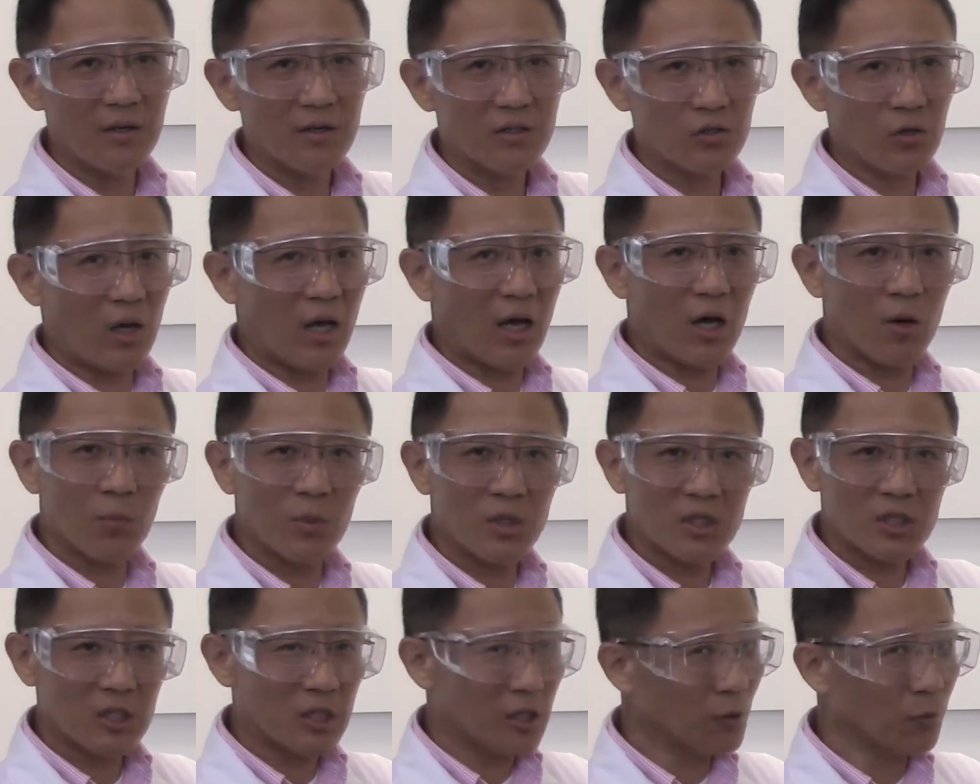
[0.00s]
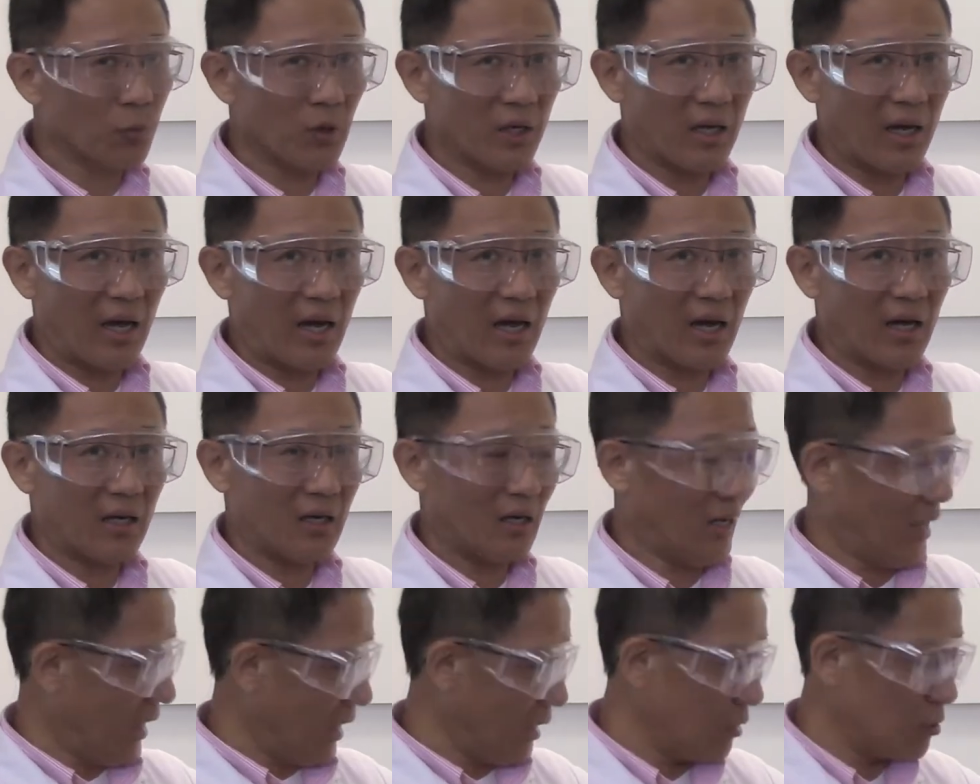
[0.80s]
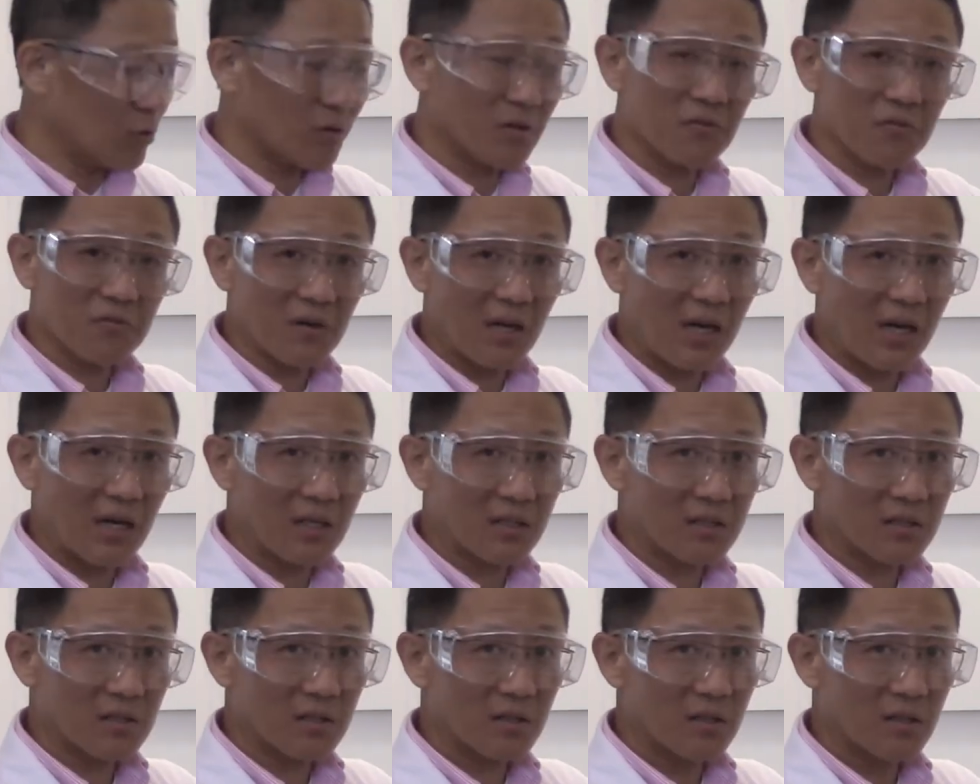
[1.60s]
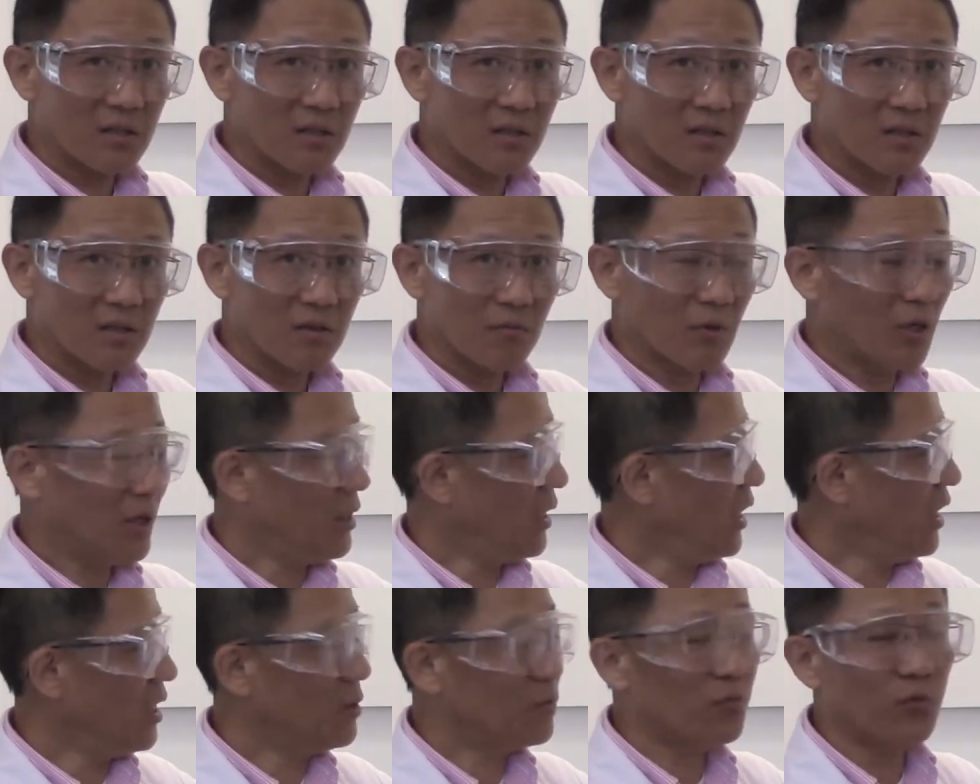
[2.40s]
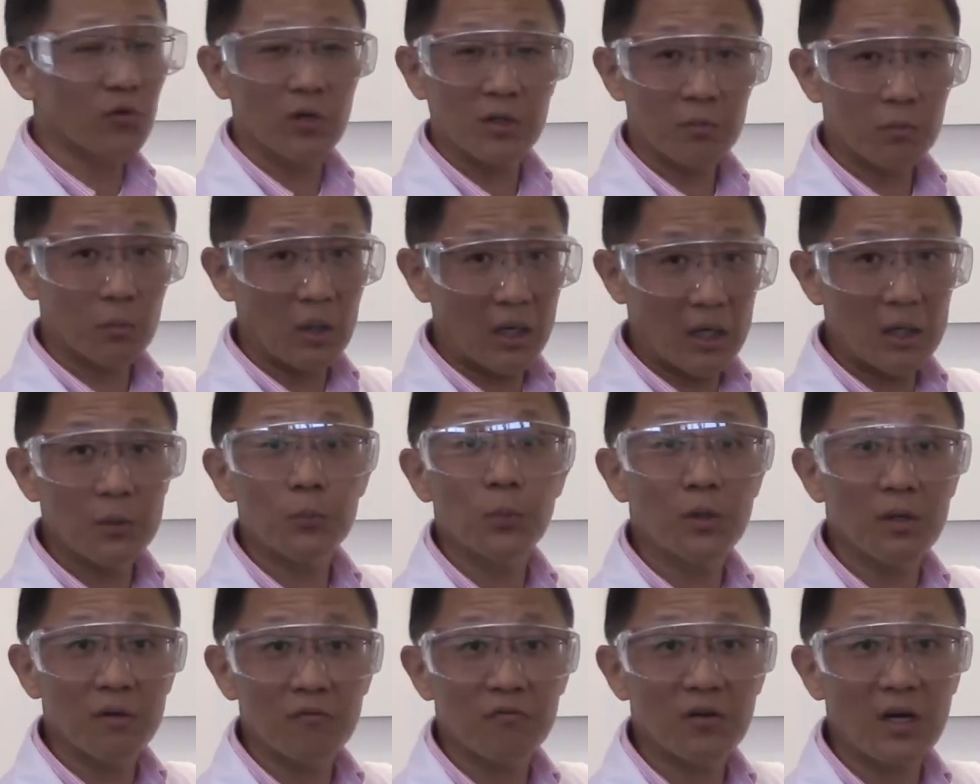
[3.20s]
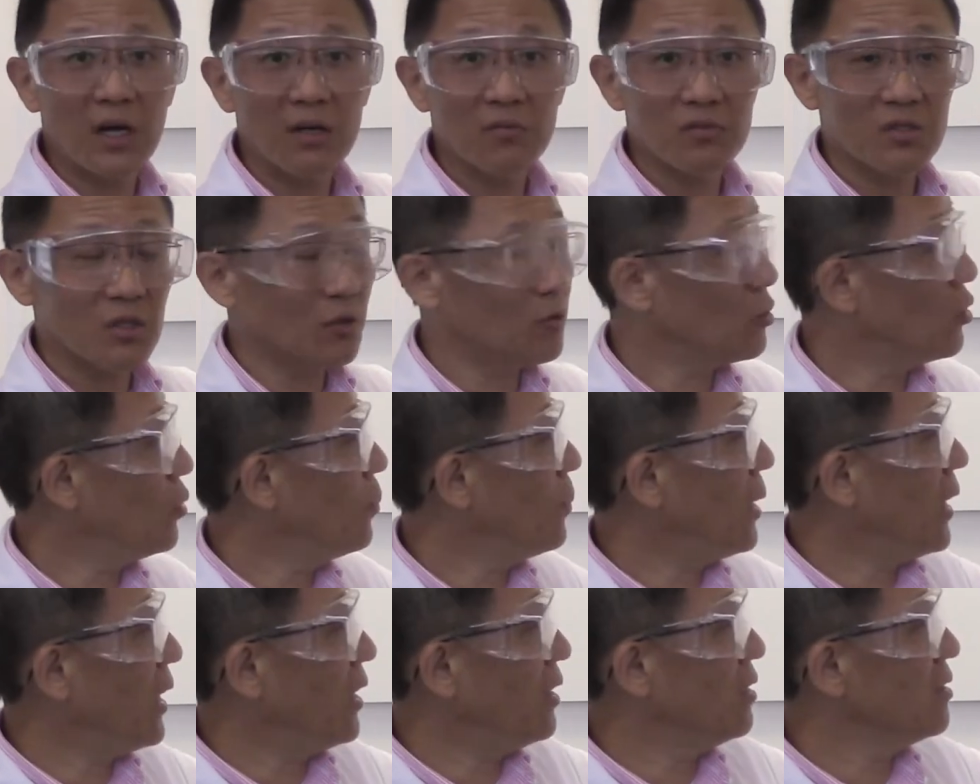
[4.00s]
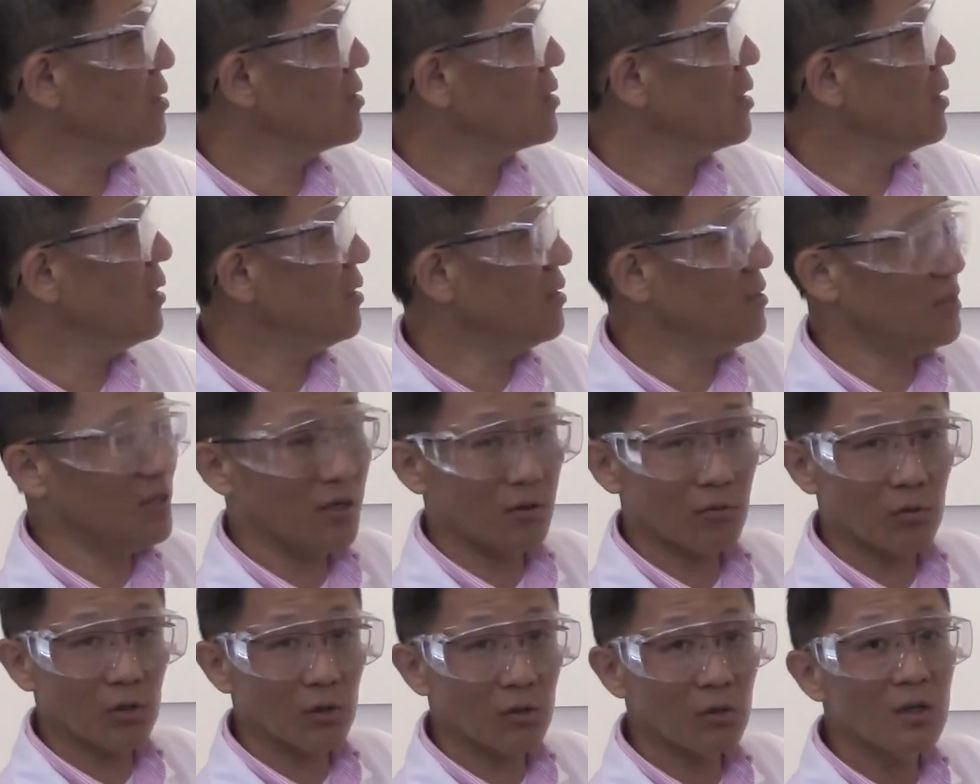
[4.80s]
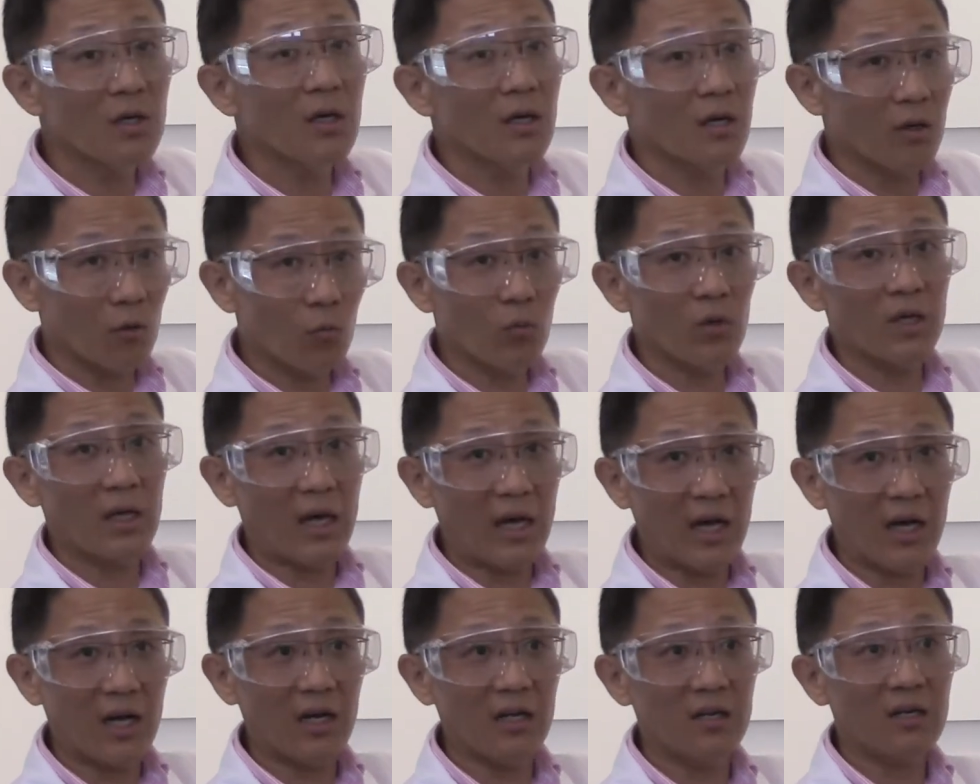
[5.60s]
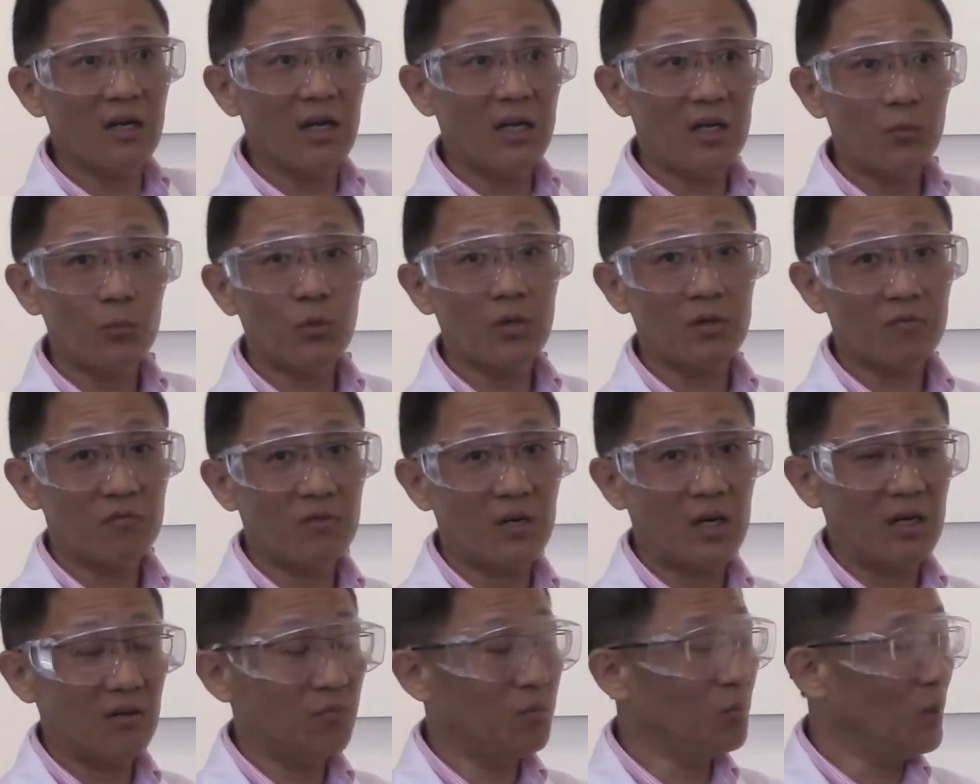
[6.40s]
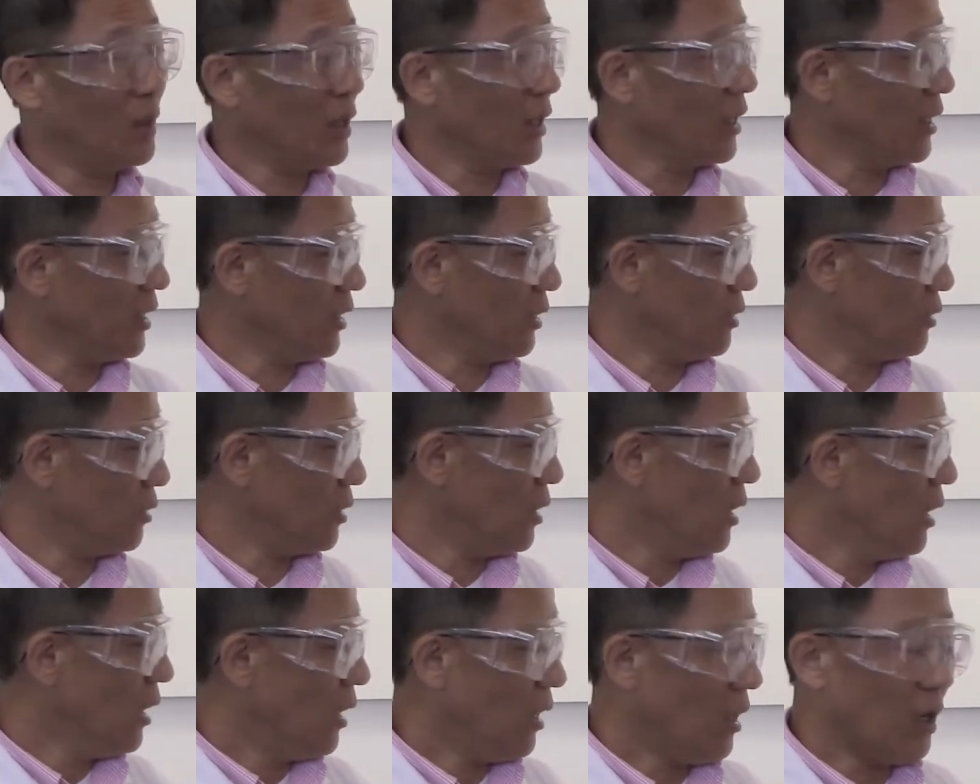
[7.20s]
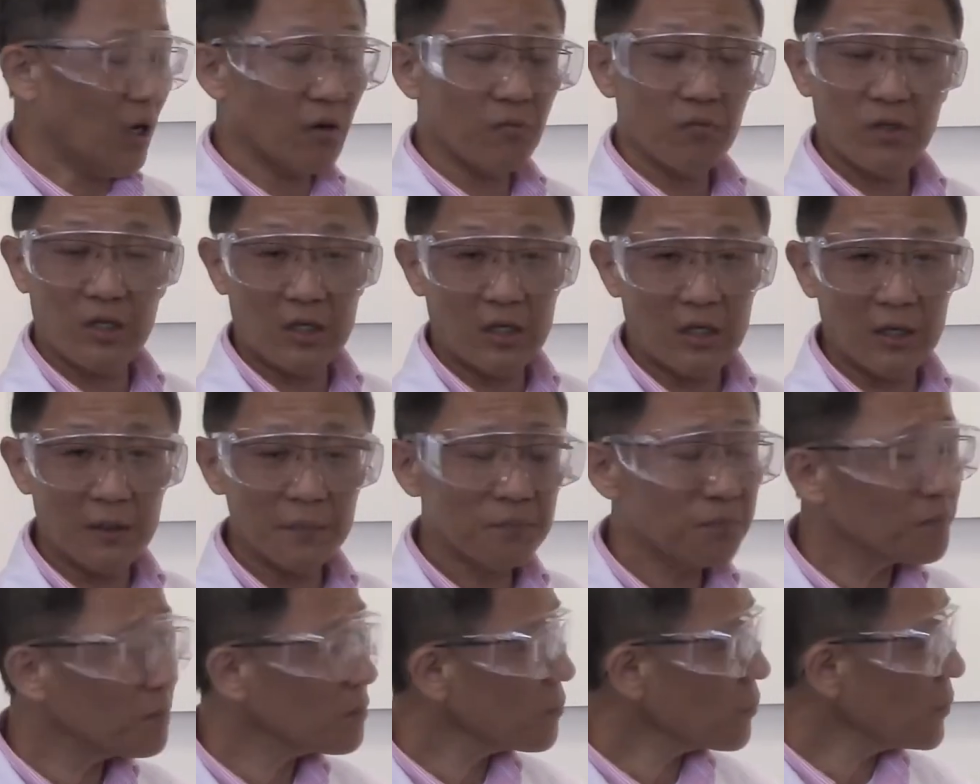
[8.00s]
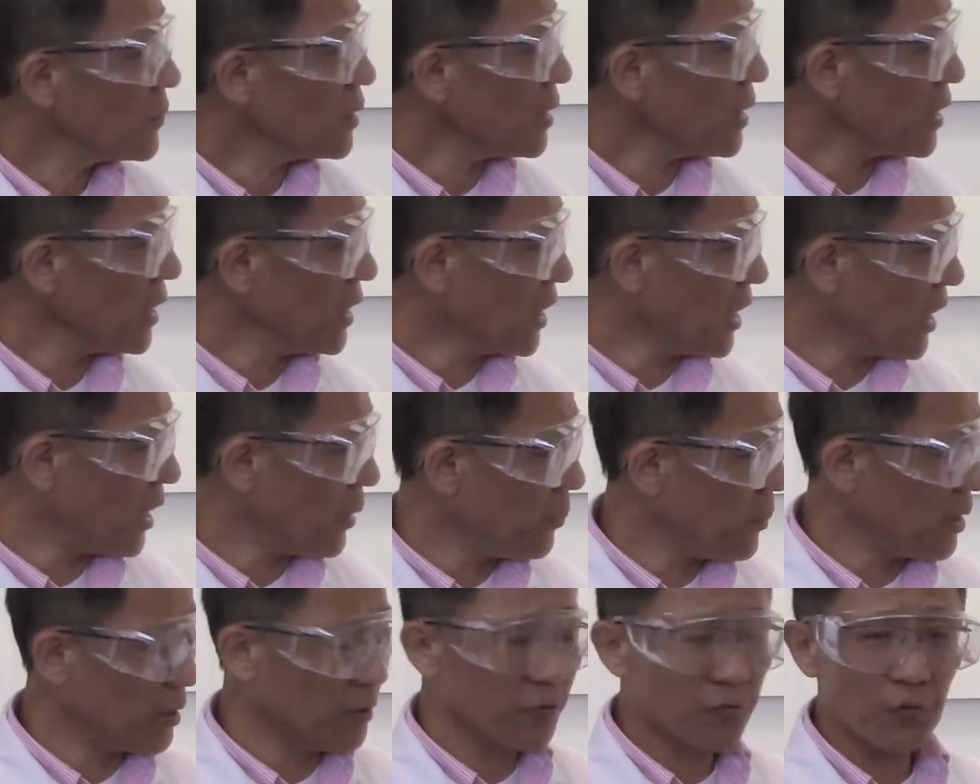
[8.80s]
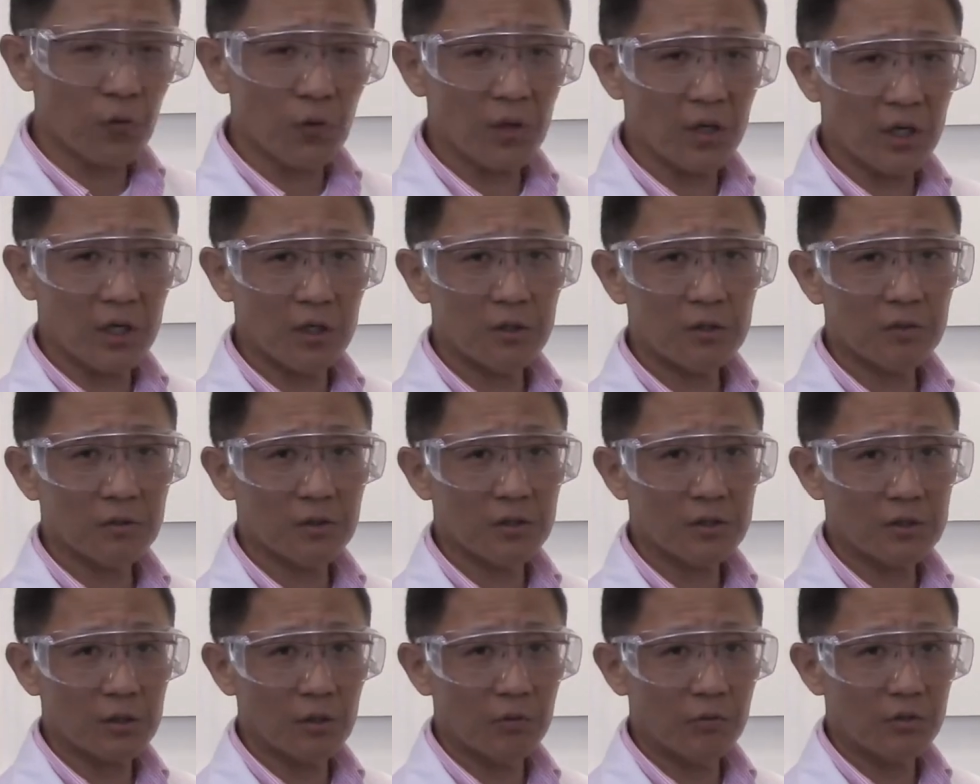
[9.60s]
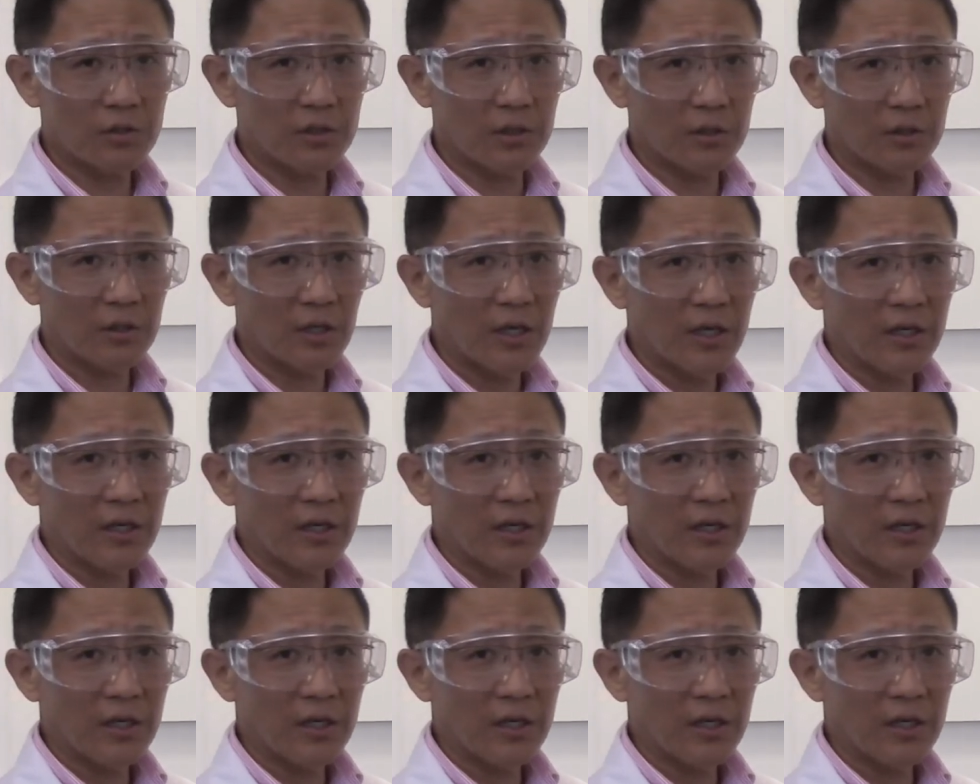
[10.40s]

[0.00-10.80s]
So how much did we add into the flask? Well, 8.50 minus 0. We added 8.5 milliliter of the KMnO4 into the solution.